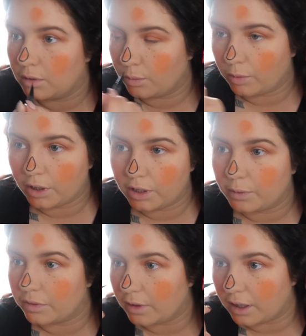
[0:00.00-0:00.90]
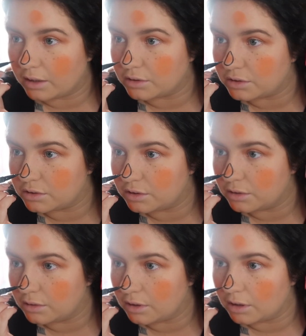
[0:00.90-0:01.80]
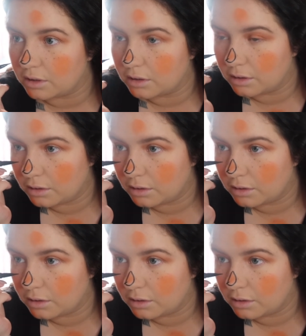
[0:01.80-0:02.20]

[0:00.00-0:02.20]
work with that and just do like